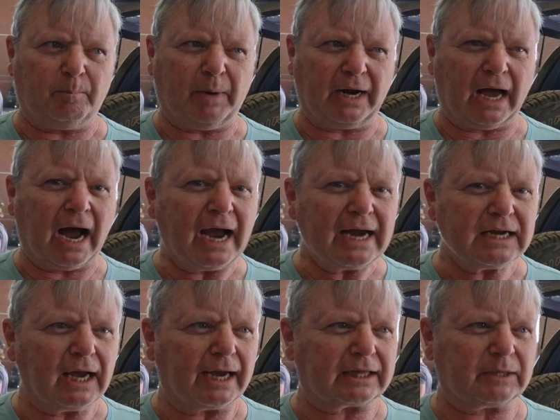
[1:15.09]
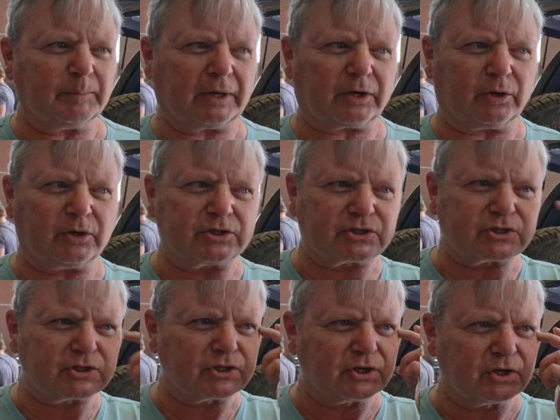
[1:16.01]
but I like them
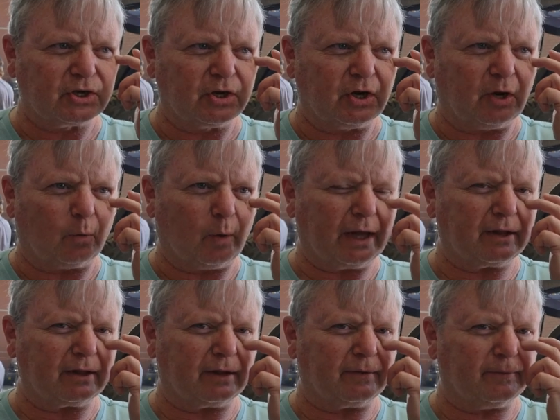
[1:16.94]
because, well,